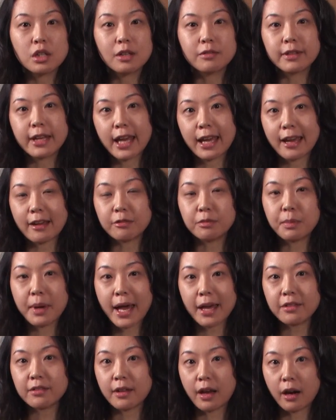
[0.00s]
of
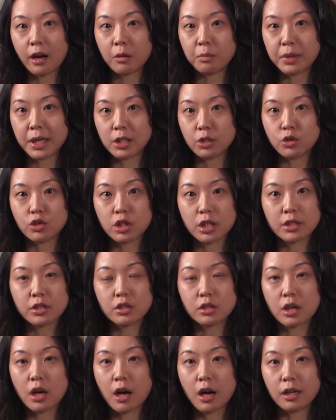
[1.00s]
KF-PAT therapy you
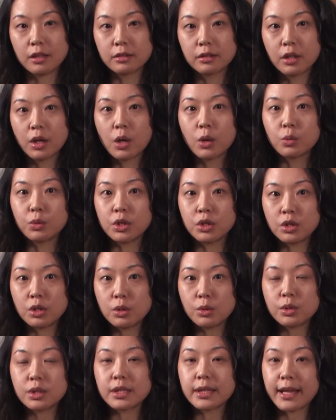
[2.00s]
just saw, we
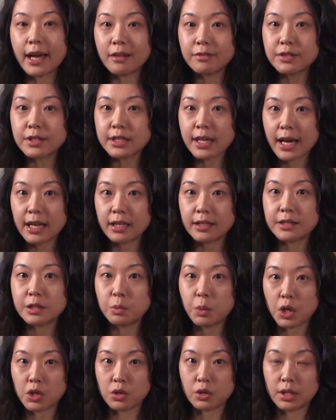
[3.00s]
use left-sided
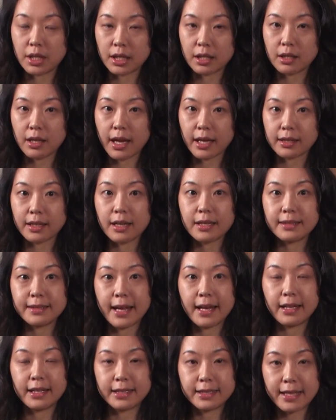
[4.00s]
spatial neglect as
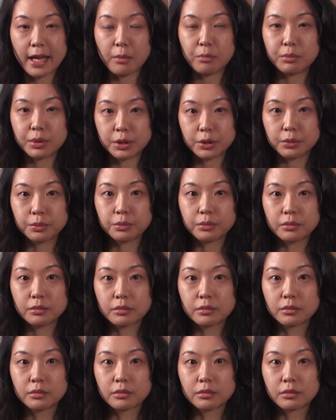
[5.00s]
an example.
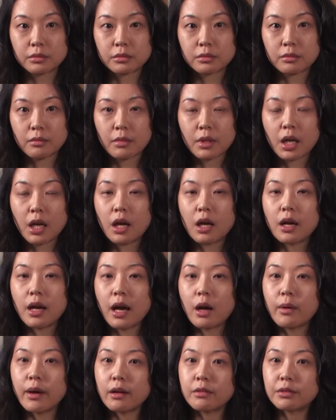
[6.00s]

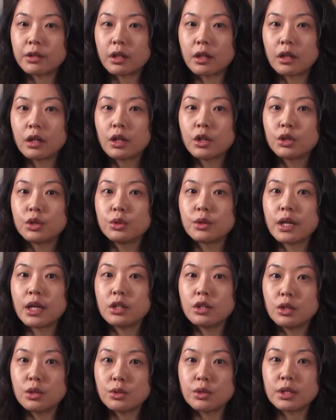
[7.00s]
However, you
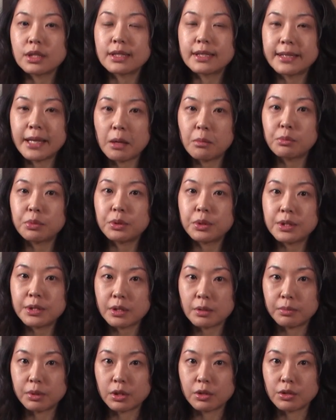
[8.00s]
can use the same
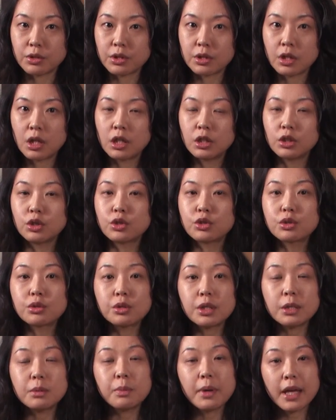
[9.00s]
principles to
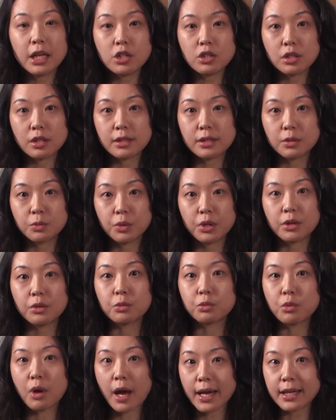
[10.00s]
treat patients with
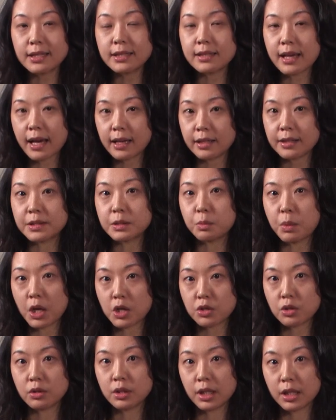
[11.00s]
right-sided
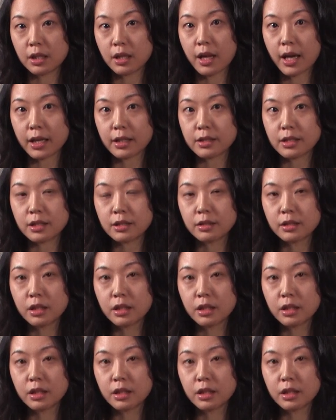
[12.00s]
spatial neglect.